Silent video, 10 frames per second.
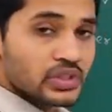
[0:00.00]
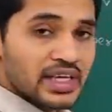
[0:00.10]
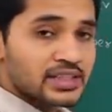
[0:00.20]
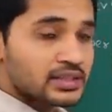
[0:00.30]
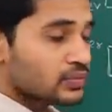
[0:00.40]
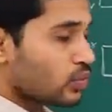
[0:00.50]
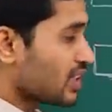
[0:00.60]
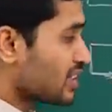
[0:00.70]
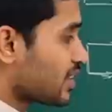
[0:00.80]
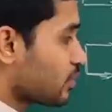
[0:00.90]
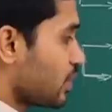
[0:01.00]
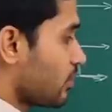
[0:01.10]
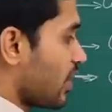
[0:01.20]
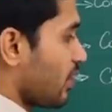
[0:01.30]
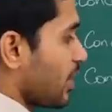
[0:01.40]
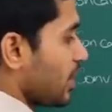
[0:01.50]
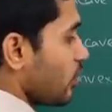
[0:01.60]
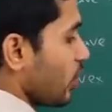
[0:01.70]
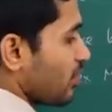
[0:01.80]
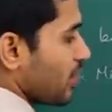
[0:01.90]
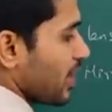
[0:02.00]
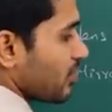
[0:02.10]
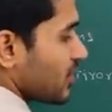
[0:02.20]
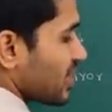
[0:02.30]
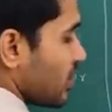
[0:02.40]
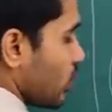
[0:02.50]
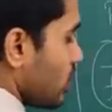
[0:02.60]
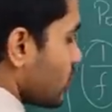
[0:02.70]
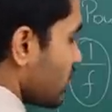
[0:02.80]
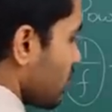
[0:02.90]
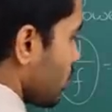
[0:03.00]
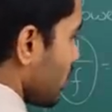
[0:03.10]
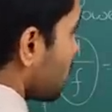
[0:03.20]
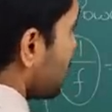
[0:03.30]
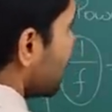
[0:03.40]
so, that is what does that mean when I am getting 1 by f is equal to 0 it